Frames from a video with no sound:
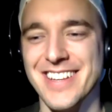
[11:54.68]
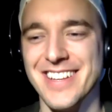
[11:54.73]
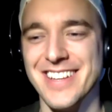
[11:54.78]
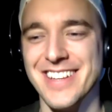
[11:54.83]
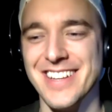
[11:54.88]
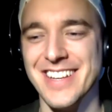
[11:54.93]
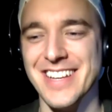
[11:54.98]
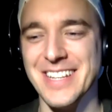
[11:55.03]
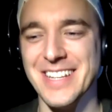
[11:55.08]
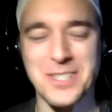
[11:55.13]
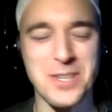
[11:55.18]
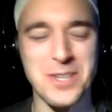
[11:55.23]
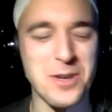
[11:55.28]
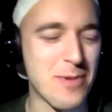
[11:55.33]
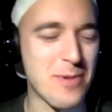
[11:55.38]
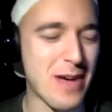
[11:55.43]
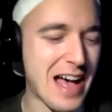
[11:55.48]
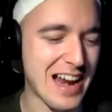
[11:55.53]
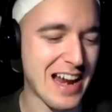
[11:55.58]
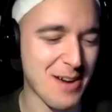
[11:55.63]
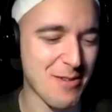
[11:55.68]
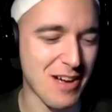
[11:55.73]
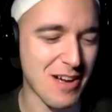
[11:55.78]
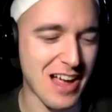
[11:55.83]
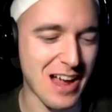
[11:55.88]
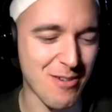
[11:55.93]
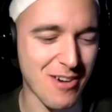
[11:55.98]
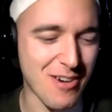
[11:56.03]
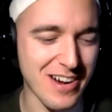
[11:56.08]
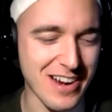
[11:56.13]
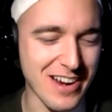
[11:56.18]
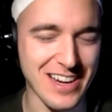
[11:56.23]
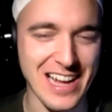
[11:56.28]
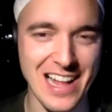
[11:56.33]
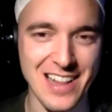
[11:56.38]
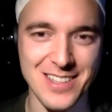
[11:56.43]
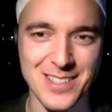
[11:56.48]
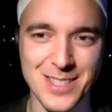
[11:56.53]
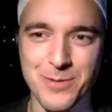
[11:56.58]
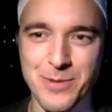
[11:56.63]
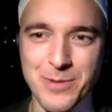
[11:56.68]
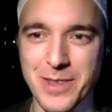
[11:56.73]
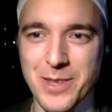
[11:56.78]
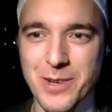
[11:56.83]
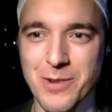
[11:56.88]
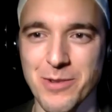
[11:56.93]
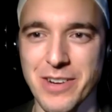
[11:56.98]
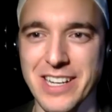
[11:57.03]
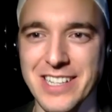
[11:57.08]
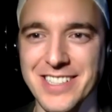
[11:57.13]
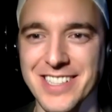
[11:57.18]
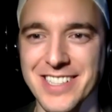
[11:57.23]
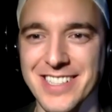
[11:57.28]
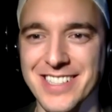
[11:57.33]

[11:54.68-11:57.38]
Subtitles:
It's too bad. I wanted Callum Smith to win just